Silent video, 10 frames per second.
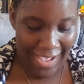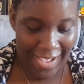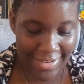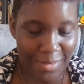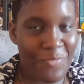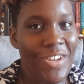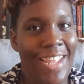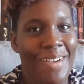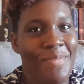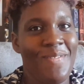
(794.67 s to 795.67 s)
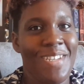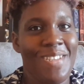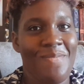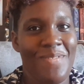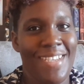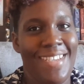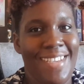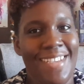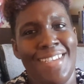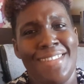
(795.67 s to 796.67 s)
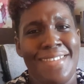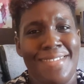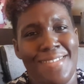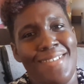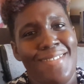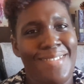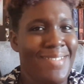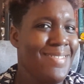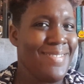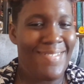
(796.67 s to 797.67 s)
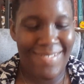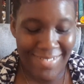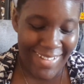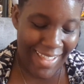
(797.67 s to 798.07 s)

And I'm really happy with this piece. It's so cool.